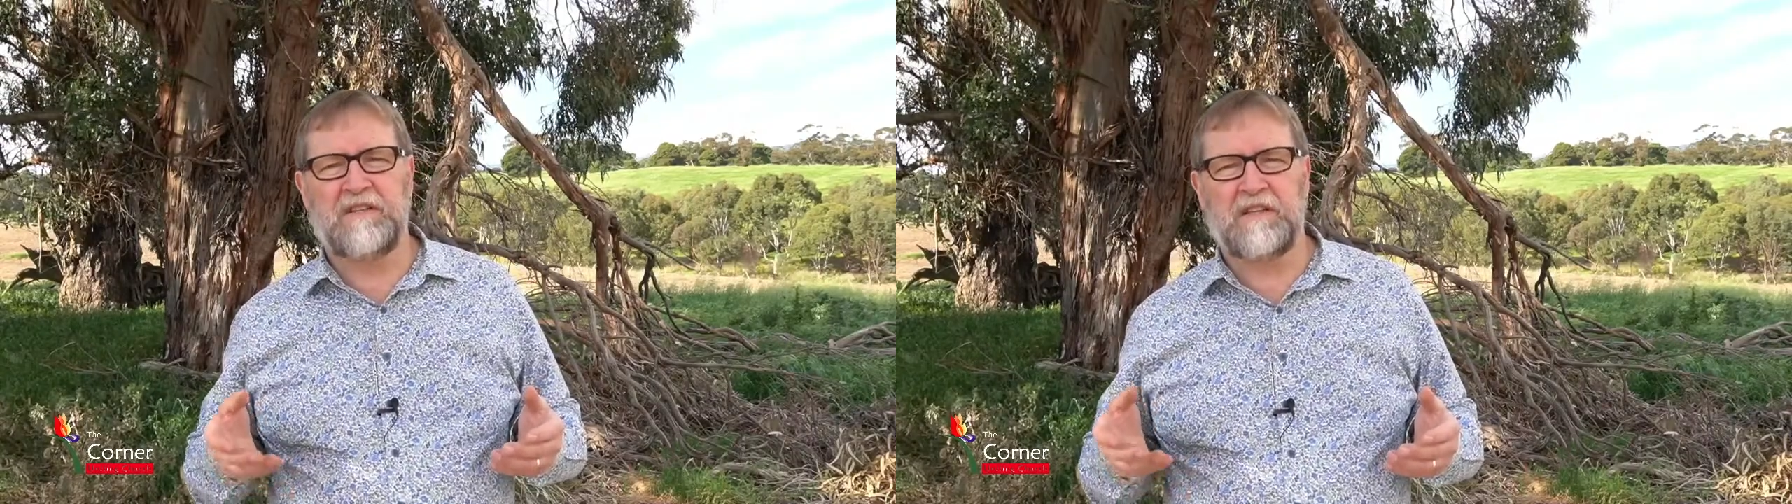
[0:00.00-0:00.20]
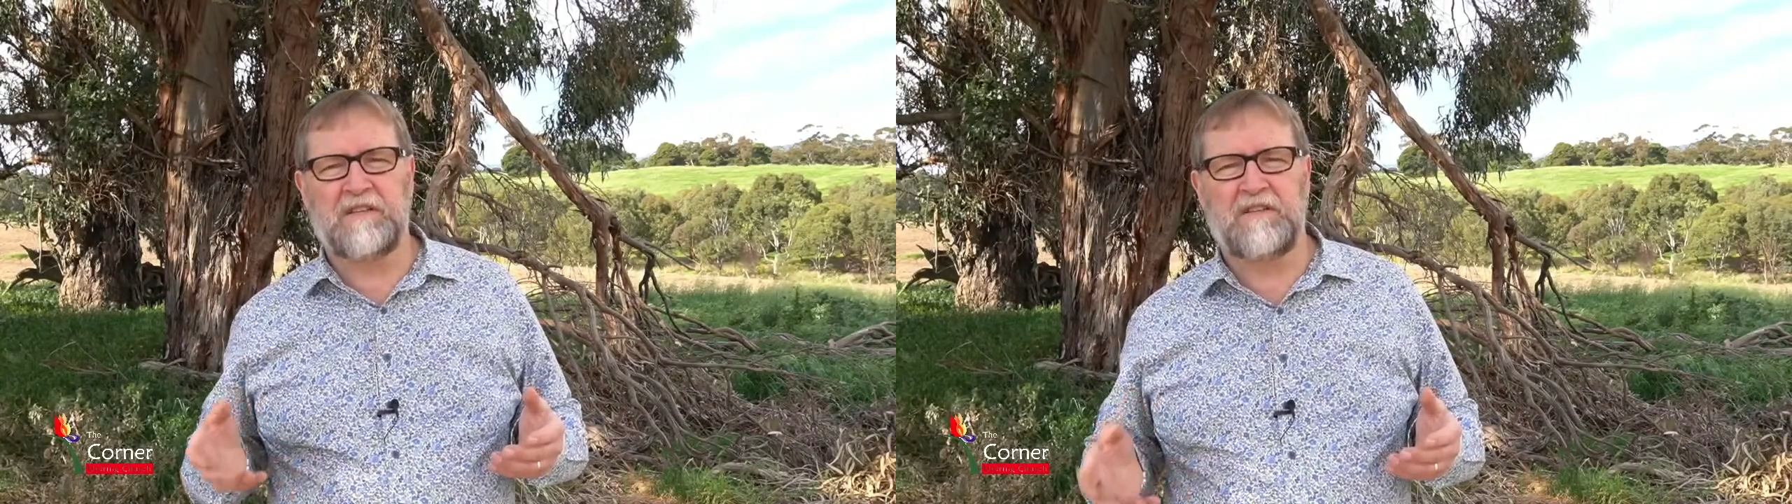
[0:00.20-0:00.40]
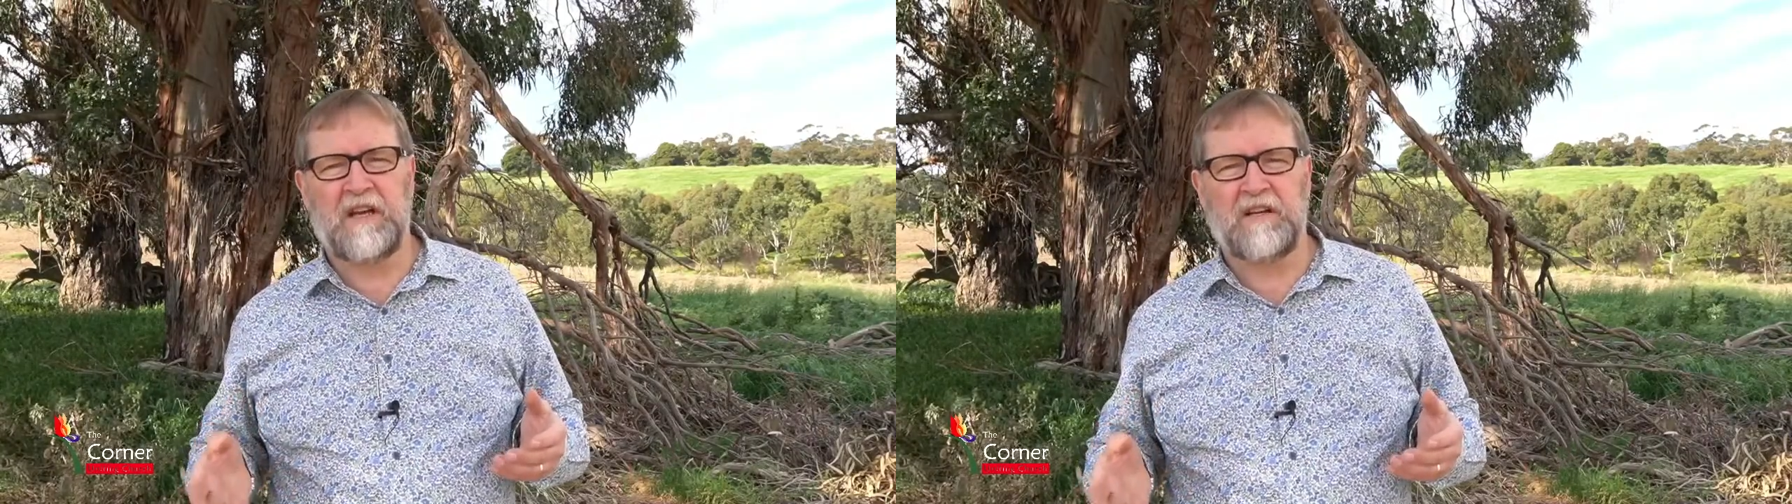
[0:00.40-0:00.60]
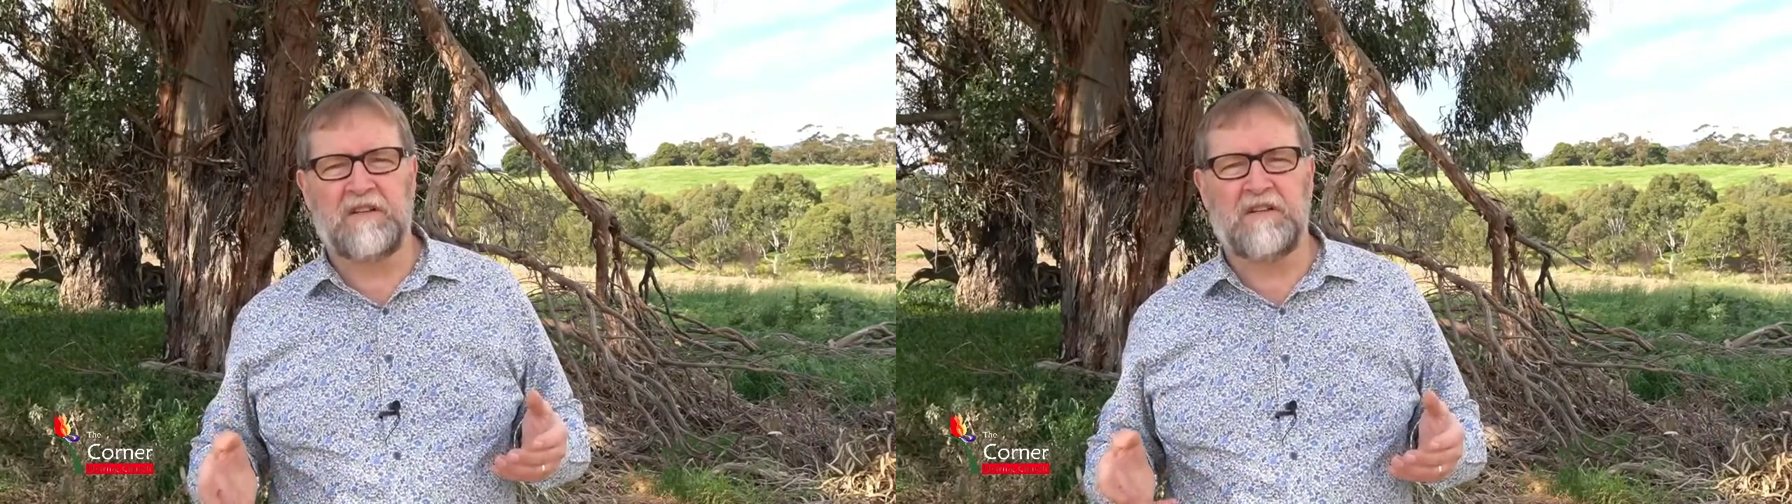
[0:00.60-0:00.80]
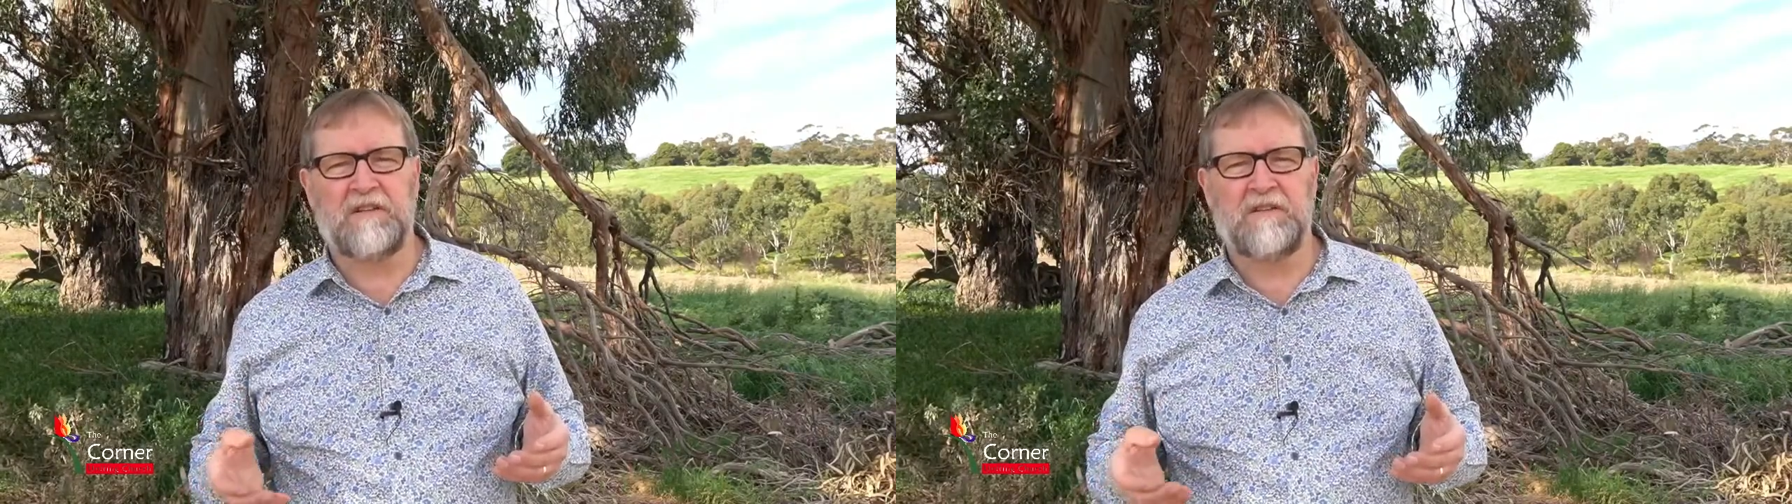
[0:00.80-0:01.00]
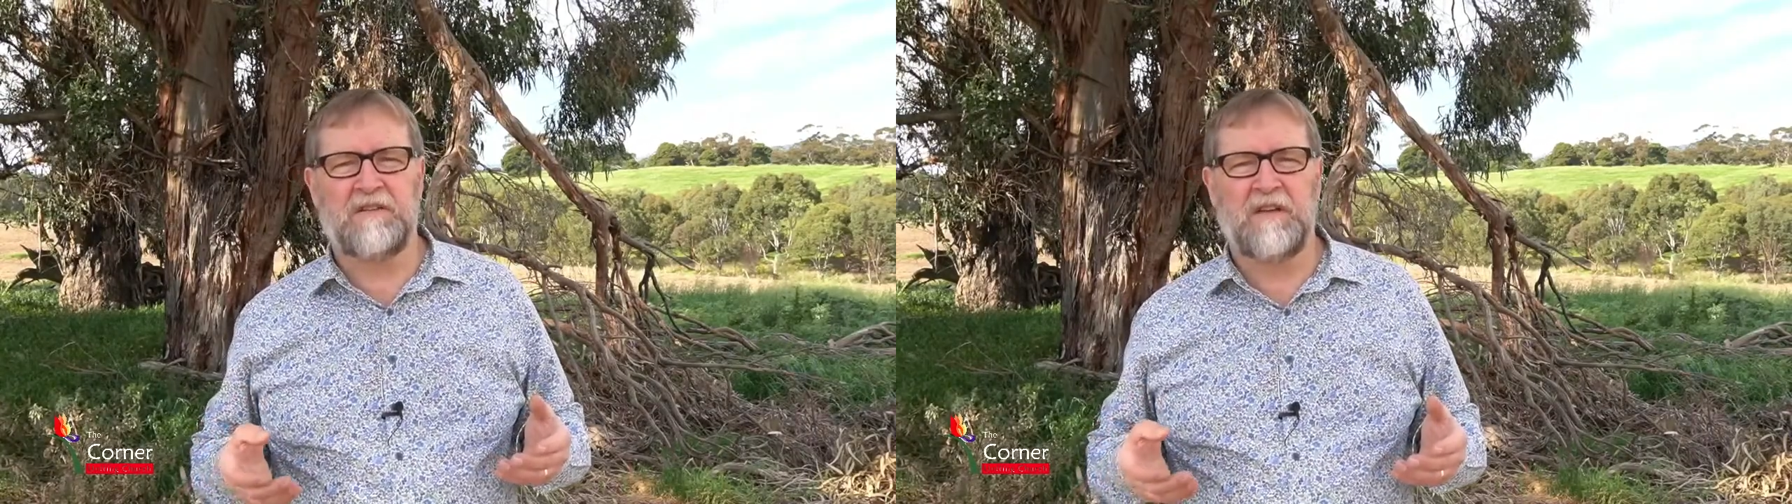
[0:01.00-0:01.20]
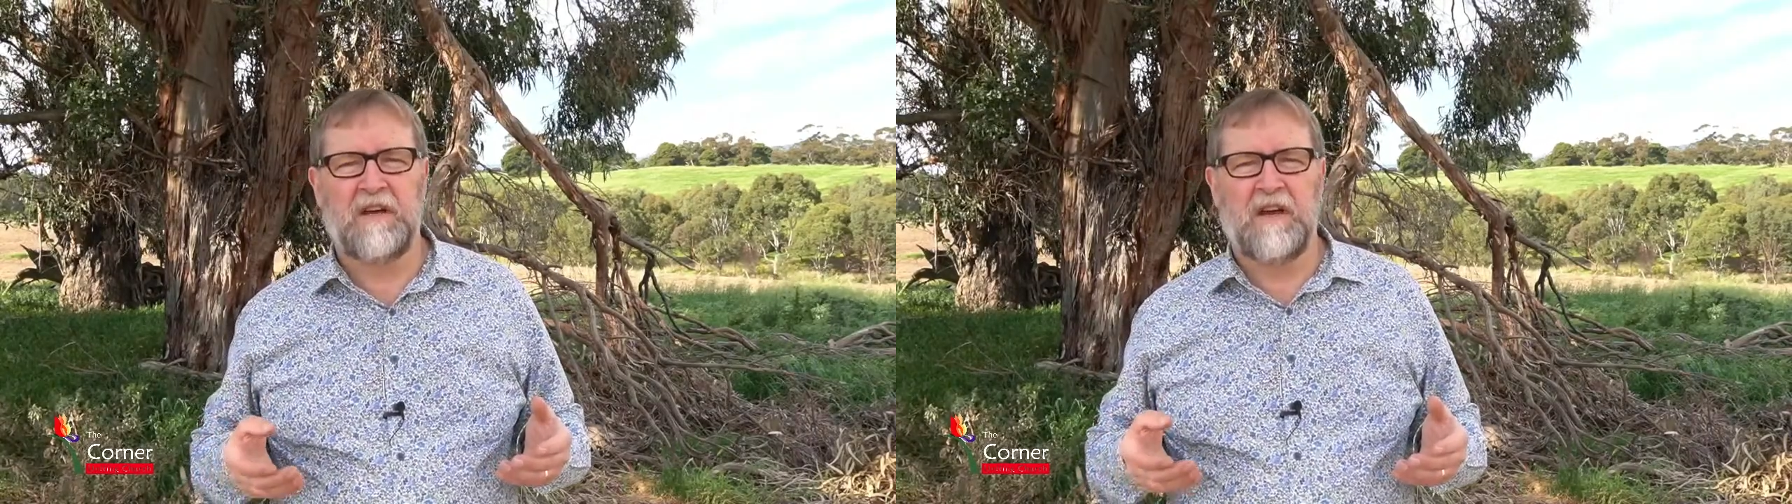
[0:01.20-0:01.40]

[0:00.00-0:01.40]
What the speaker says: extinctions